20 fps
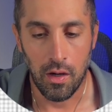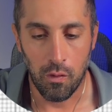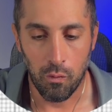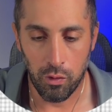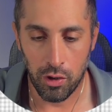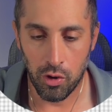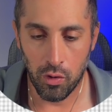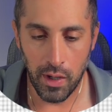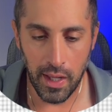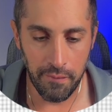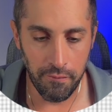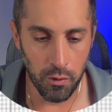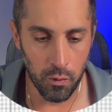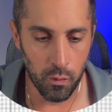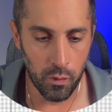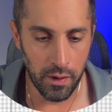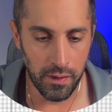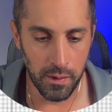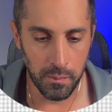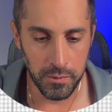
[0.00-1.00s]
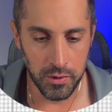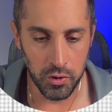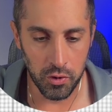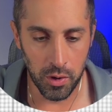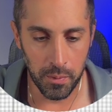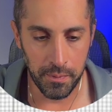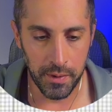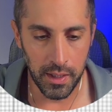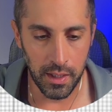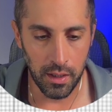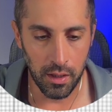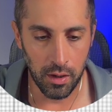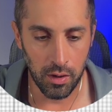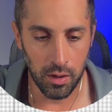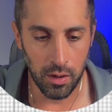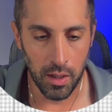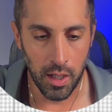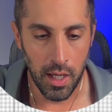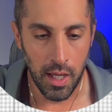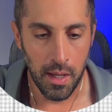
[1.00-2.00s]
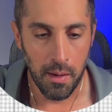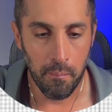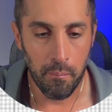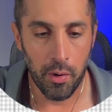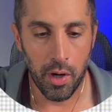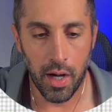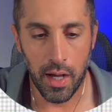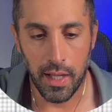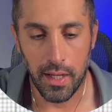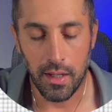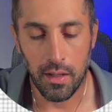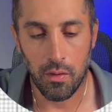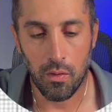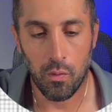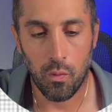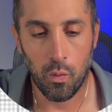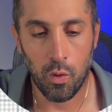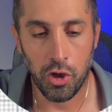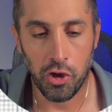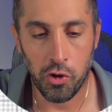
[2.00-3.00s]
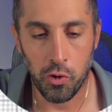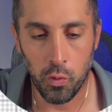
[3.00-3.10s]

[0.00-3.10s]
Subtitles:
We don't have a rhythm strip here, but what you